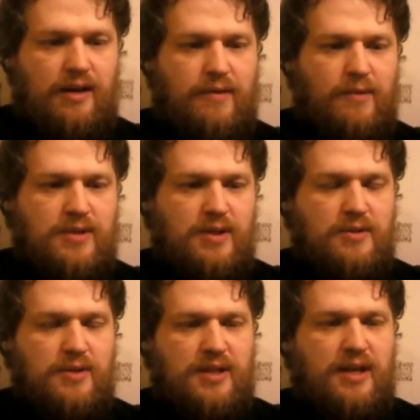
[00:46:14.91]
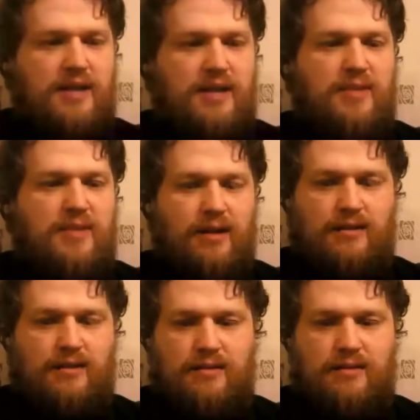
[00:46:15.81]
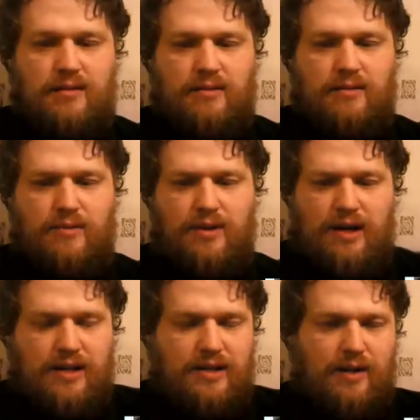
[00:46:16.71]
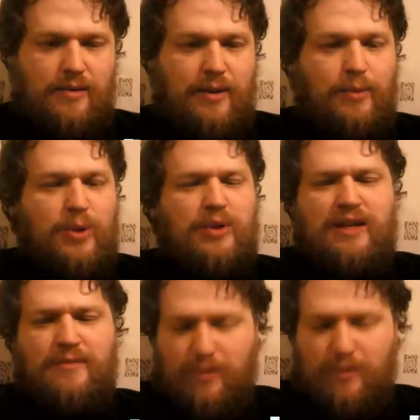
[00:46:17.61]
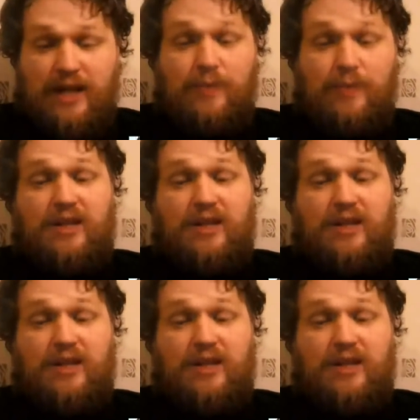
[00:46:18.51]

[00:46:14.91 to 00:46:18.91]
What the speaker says: If he was to do the same here, I mean, we wouldn't even have.